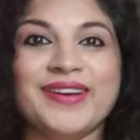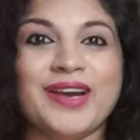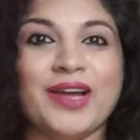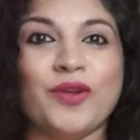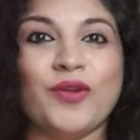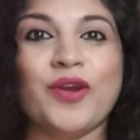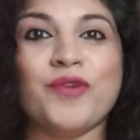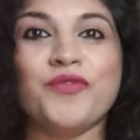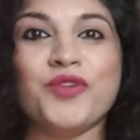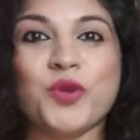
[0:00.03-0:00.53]

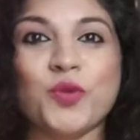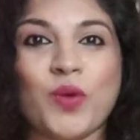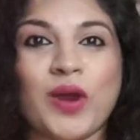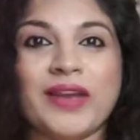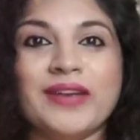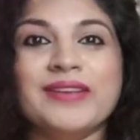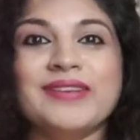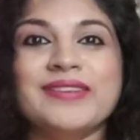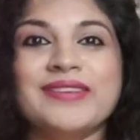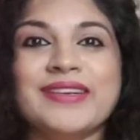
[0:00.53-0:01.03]
Hello
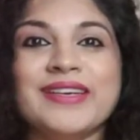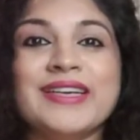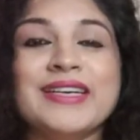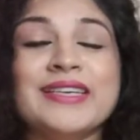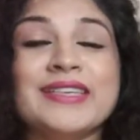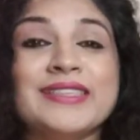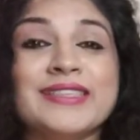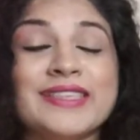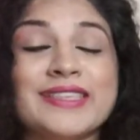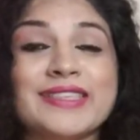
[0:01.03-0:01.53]
everyone,
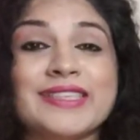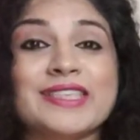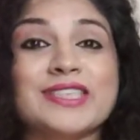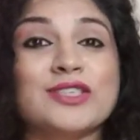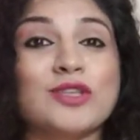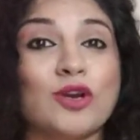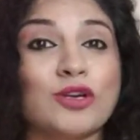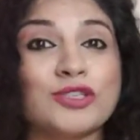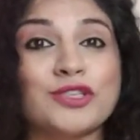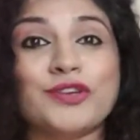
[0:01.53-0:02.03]
this
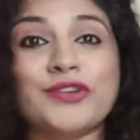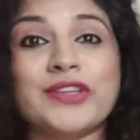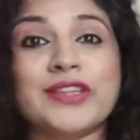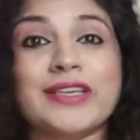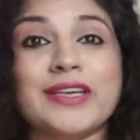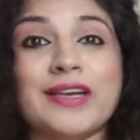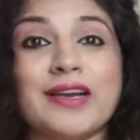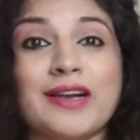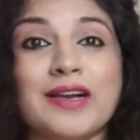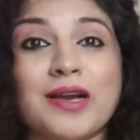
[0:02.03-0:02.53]
is Dr.
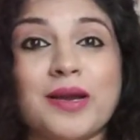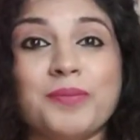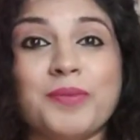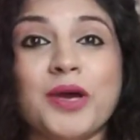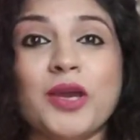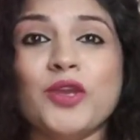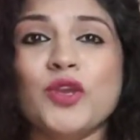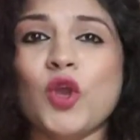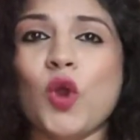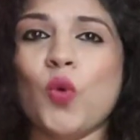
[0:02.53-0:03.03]
Ritika
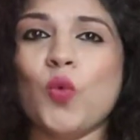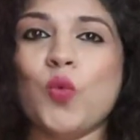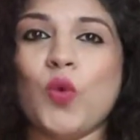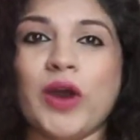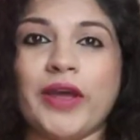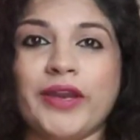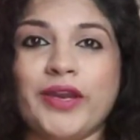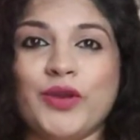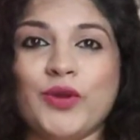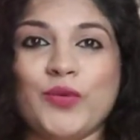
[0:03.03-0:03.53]
Gauba, your
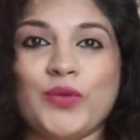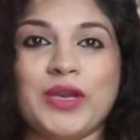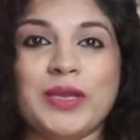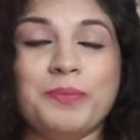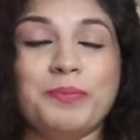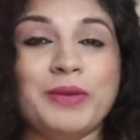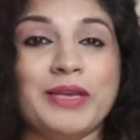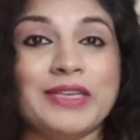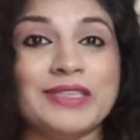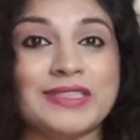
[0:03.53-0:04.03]
one and
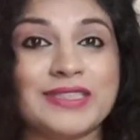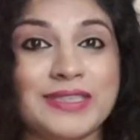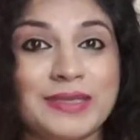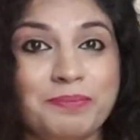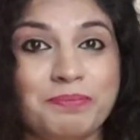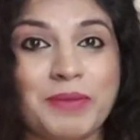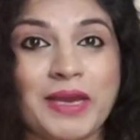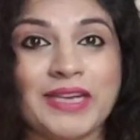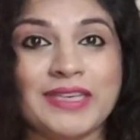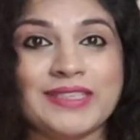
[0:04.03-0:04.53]
only
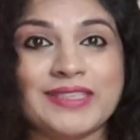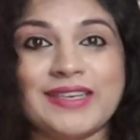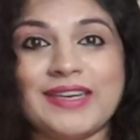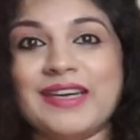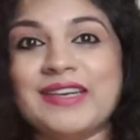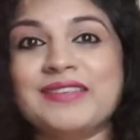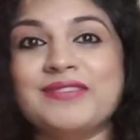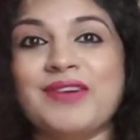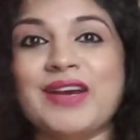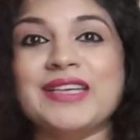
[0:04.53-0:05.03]
PhD mentor,
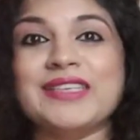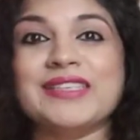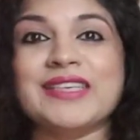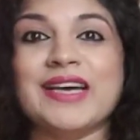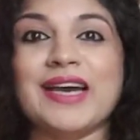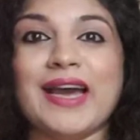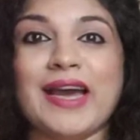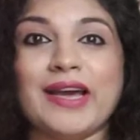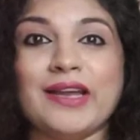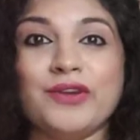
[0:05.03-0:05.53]

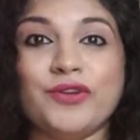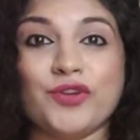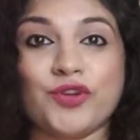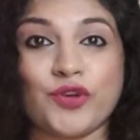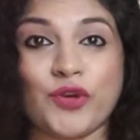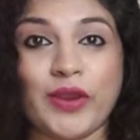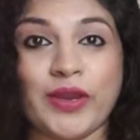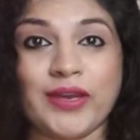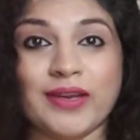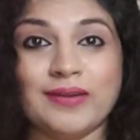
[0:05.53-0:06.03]
advisor and
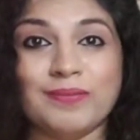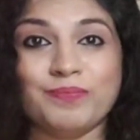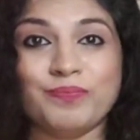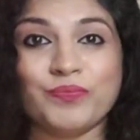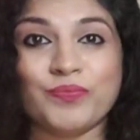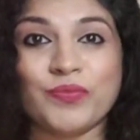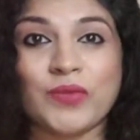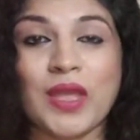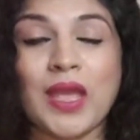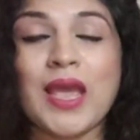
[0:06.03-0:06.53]
trainer.
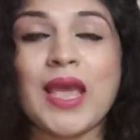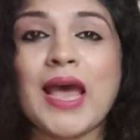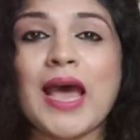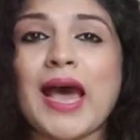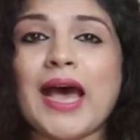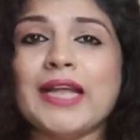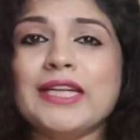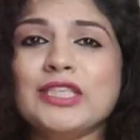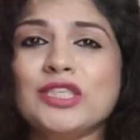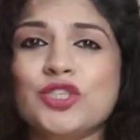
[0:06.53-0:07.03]

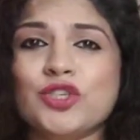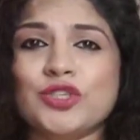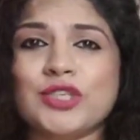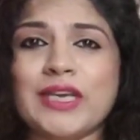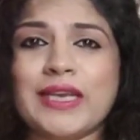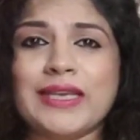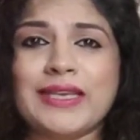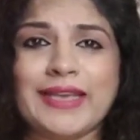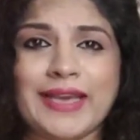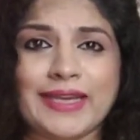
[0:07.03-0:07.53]
And
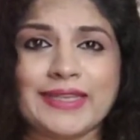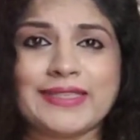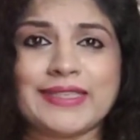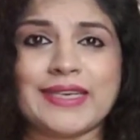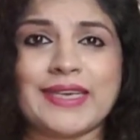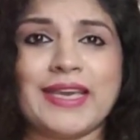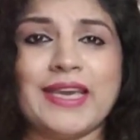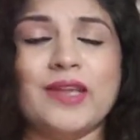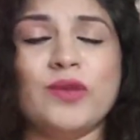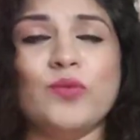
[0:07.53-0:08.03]
today, yet
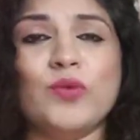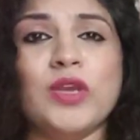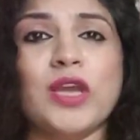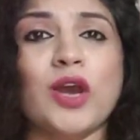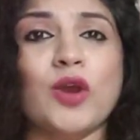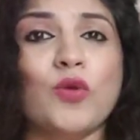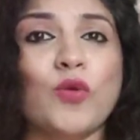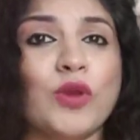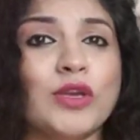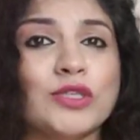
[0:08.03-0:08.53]
again, we
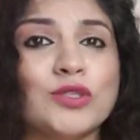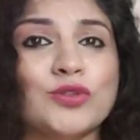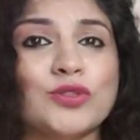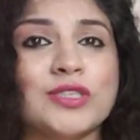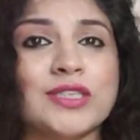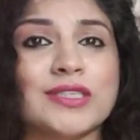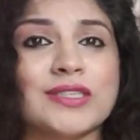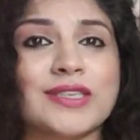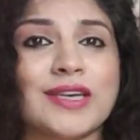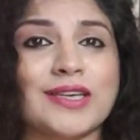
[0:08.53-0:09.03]
are going to
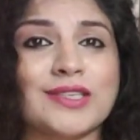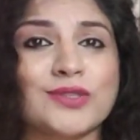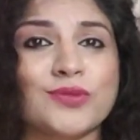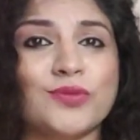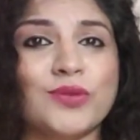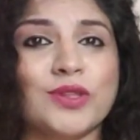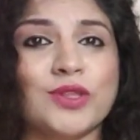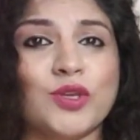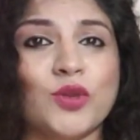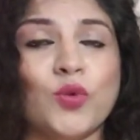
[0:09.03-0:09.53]

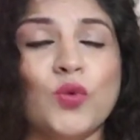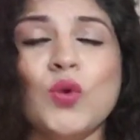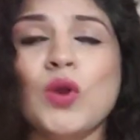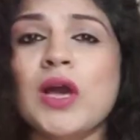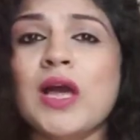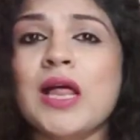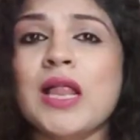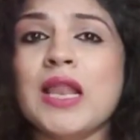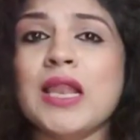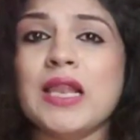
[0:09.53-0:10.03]
discuss with
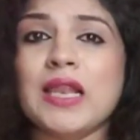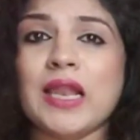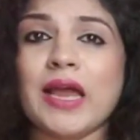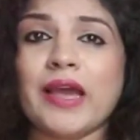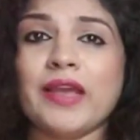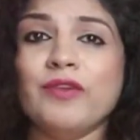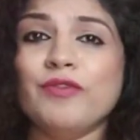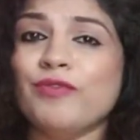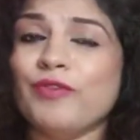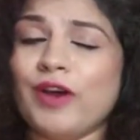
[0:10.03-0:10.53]
you
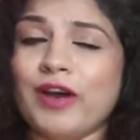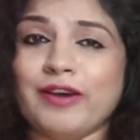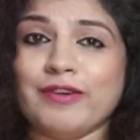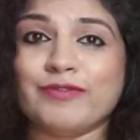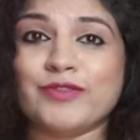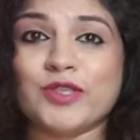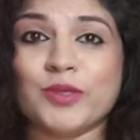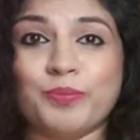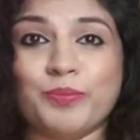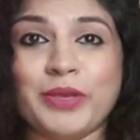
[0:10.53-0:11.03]
life
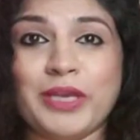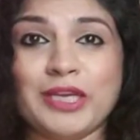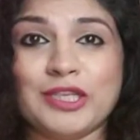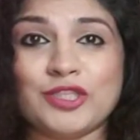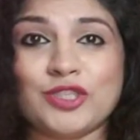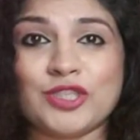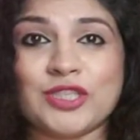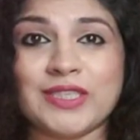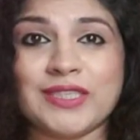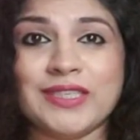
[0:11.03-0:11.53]
after
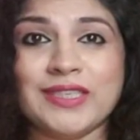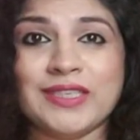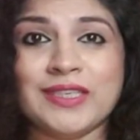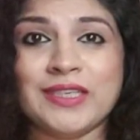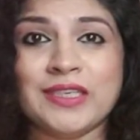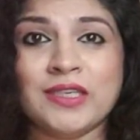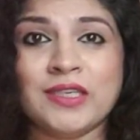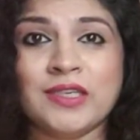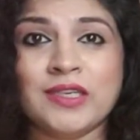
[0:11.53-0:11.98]
PhD.